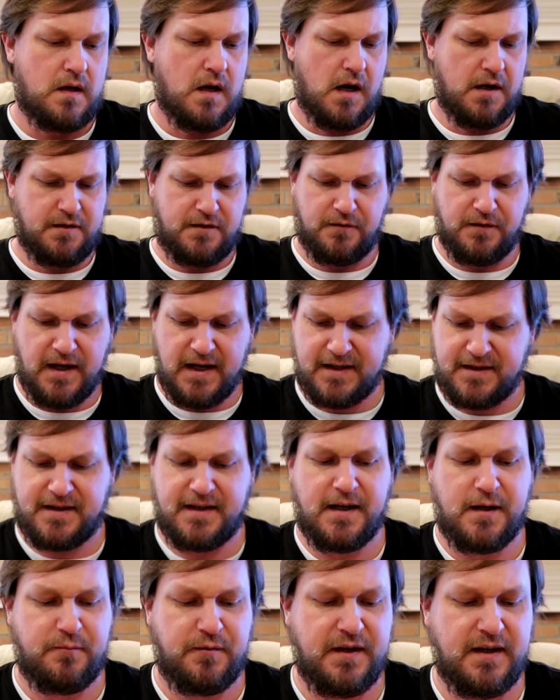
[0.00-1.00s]
All right, so
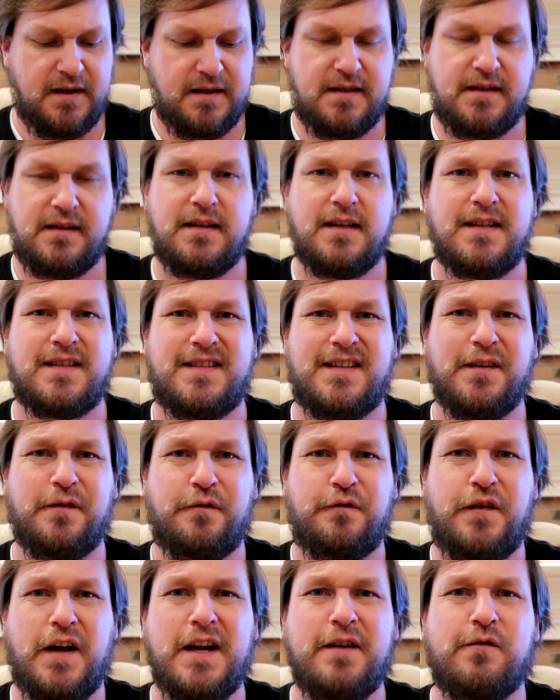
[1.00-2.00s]
next up it's the
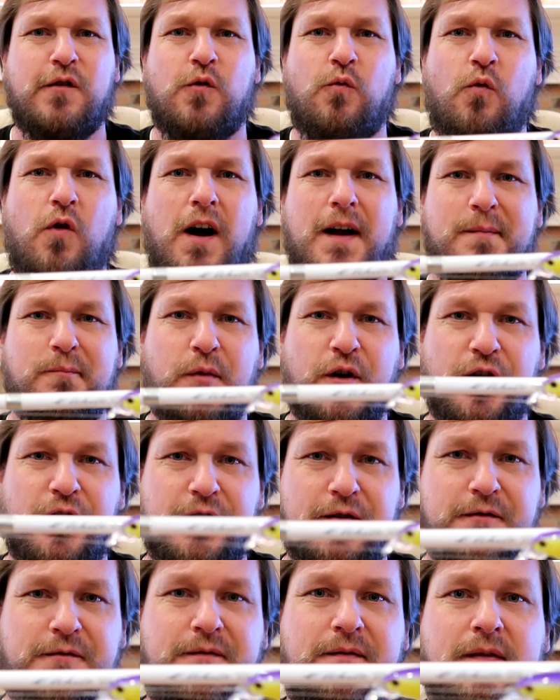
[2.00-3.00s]
favorite white
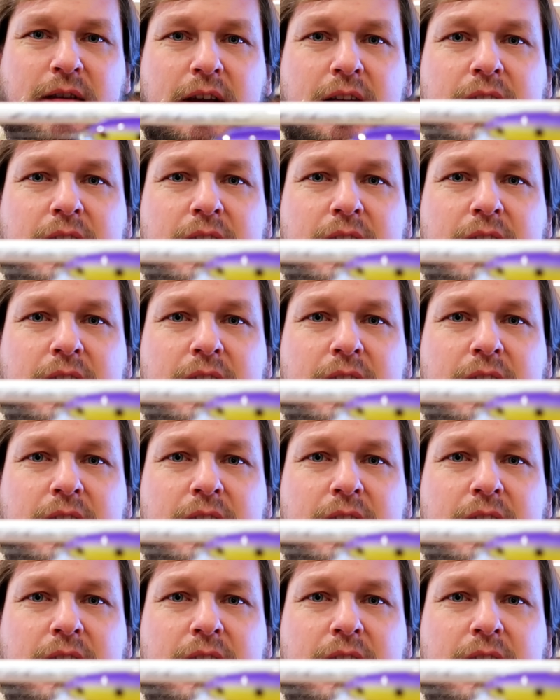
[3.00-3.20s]
bird,